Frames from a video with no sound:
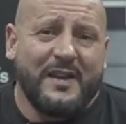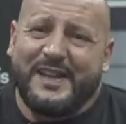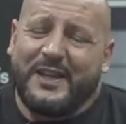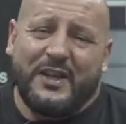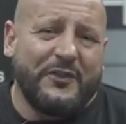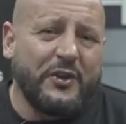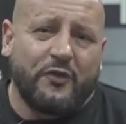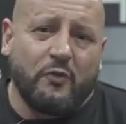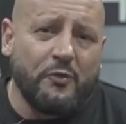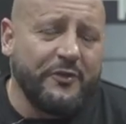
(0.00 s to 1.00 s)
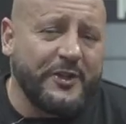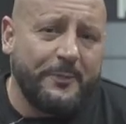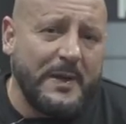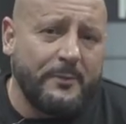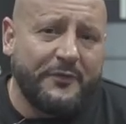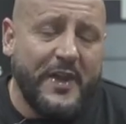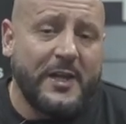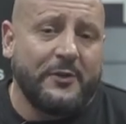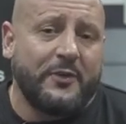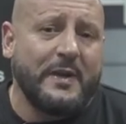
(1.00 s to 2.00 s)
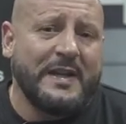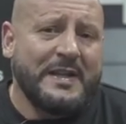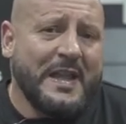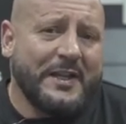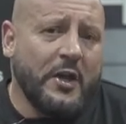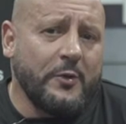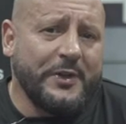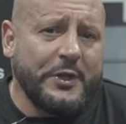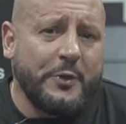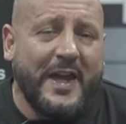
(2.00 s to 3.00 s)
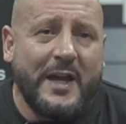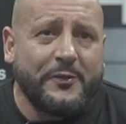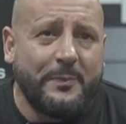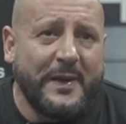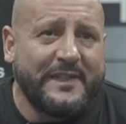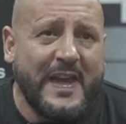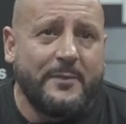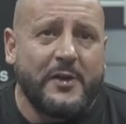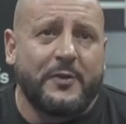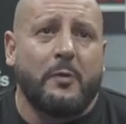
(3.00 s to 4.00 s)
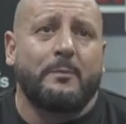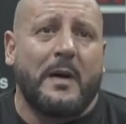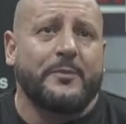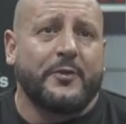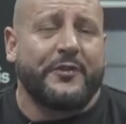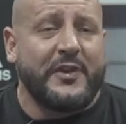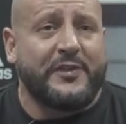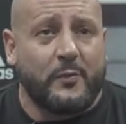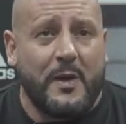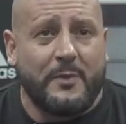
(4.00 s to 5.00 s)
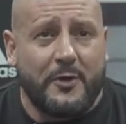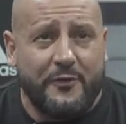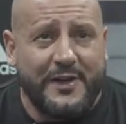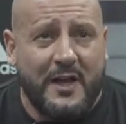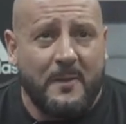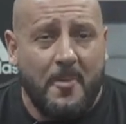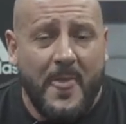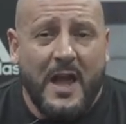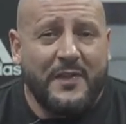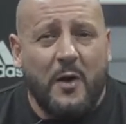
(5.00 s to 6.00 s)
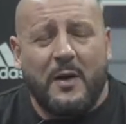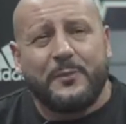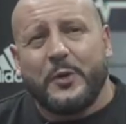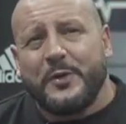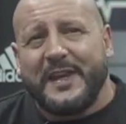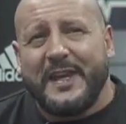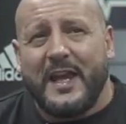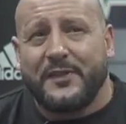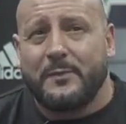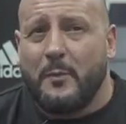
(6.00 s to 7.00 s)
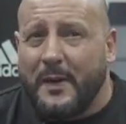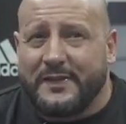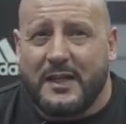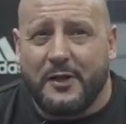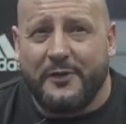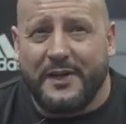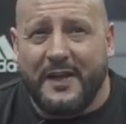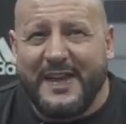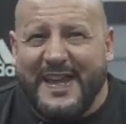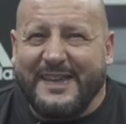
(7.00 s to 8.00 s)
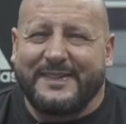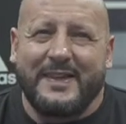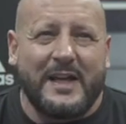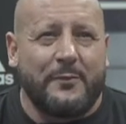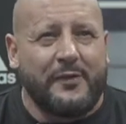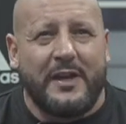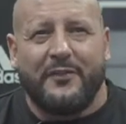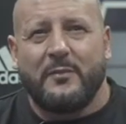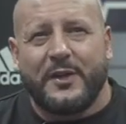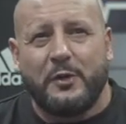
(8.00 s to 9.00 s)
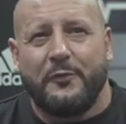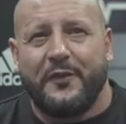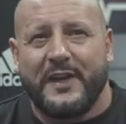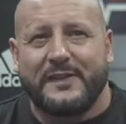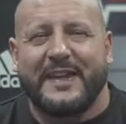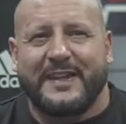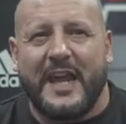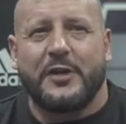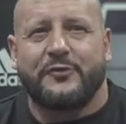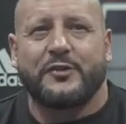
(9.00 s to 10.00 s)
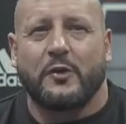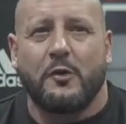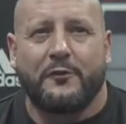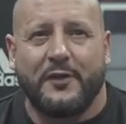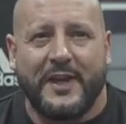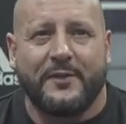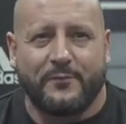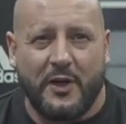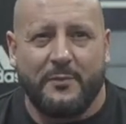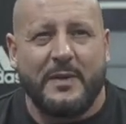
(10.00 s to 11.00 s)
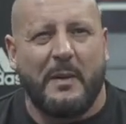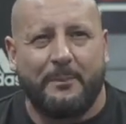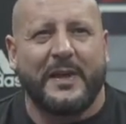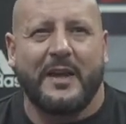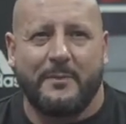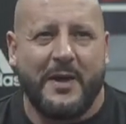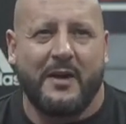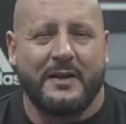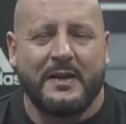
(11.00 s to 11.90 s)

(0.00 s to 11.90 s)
It's extraordinary because people have taken to me. You know, in the UK, I was a big name. I used to put bums on seats at Wembley Arena. Now I'm doing it here at the Mubadda Arena. It's like I'm reliving my youth again. It's like Cage Rage all over again. You know what I mean? But bigger and better.